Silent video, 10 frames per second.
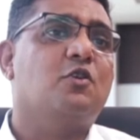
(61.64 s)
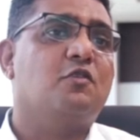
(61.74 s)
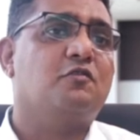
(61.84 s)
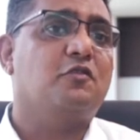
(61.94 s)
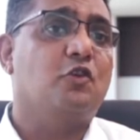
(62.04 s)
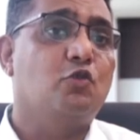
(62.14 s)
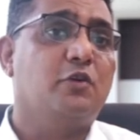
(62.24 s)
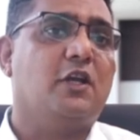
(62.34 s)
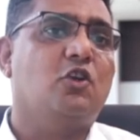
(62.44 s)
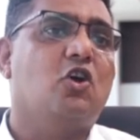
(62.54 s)
of
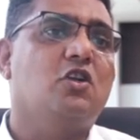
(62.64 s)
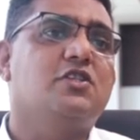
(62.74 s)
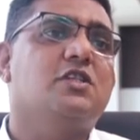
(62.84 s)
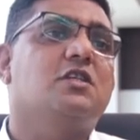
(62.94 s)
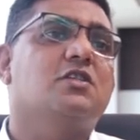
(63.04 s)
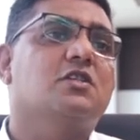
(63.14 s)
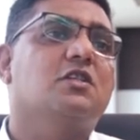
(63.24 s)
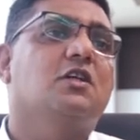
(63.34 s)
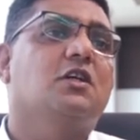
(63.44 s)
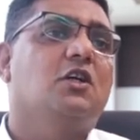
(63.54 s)
new technologies,
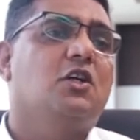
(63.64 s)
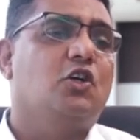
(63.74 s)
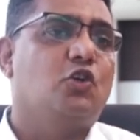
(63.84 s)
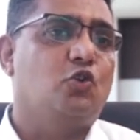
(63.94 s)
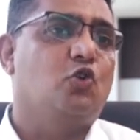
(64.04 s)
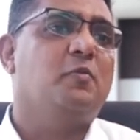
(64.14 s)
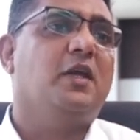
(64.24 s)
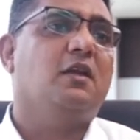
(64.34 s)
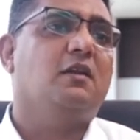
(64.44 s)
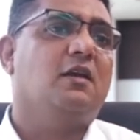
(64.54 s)

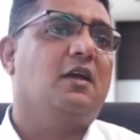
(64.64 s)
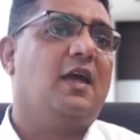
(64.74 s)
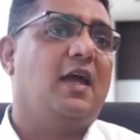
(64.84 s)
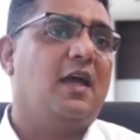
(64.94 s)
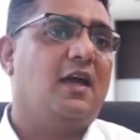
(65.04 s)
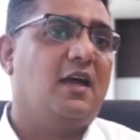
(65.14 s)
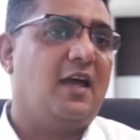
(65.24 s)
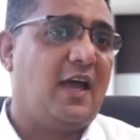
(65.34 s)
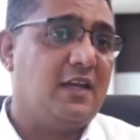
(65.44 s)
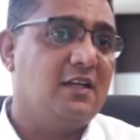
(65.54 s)
domain,
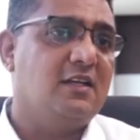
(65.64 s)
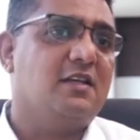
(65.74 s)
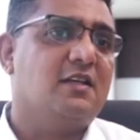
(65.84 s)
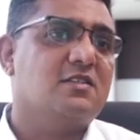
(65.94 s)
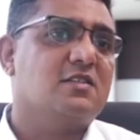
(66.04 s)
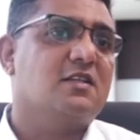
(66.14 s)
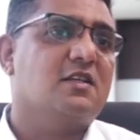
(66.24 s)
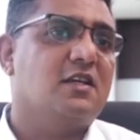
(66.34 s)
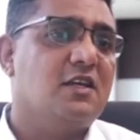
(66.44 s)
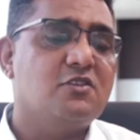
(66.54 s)
analytics
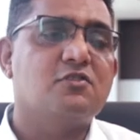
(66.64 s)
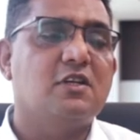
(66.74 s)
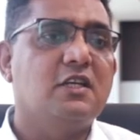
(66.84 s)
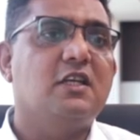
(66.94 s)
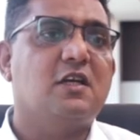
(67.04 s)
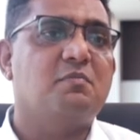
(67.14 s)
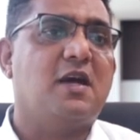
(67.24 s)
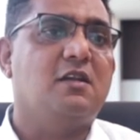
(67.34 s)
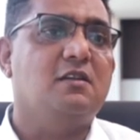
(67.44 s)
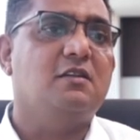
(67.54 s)
is really
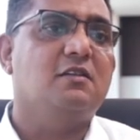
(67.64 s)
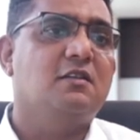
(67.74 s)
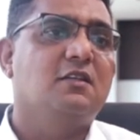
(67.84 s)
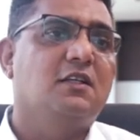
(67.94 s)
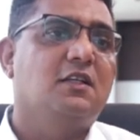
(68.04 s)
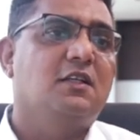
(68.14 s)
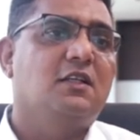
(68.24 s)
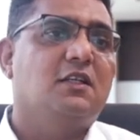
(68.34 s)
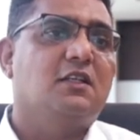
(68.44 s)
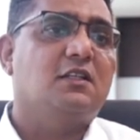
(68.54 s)
unparalleled.
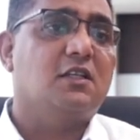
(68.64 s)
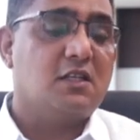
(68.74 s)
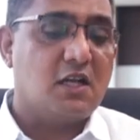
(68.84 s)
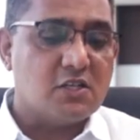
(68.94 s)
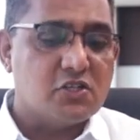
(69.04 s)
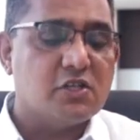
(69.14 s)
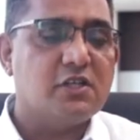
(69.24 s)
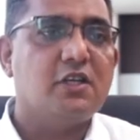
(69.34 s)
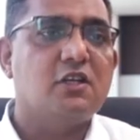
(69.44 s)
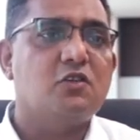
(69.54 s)
The culture
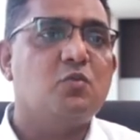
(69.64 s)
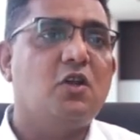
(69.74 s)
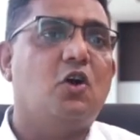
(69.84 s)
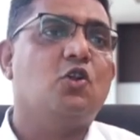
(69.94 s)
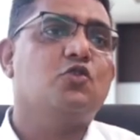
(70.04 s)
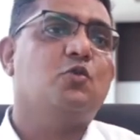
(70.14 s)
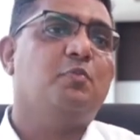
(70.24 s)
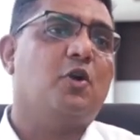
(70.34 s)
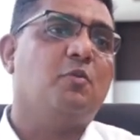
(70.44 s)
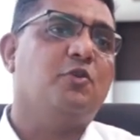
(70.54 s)
here will also
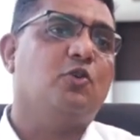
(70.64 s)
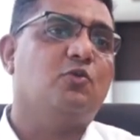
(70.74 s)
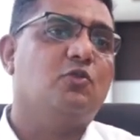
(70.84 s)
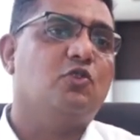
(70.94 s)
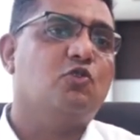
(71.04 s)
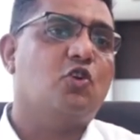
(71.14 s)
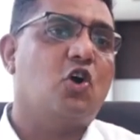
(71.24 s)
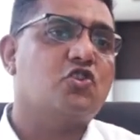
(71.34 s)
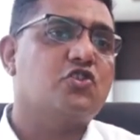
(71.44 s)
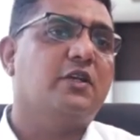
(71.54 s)
prompt you to
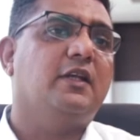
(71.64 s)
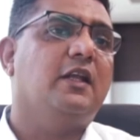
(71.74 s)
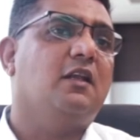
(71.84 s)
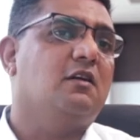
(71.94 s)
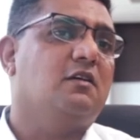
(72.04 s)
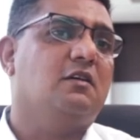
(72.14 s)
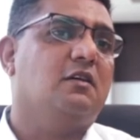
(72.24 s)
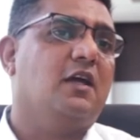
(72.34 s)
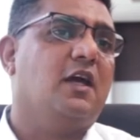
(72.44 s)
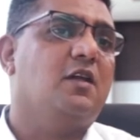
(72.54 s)
constantly learn
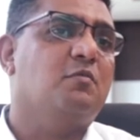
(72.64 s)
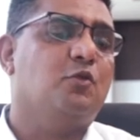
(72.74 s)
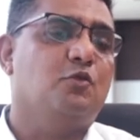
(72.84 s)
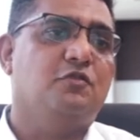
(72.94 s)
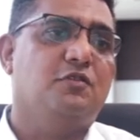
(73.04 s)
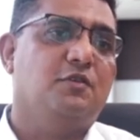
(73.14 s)
and improve.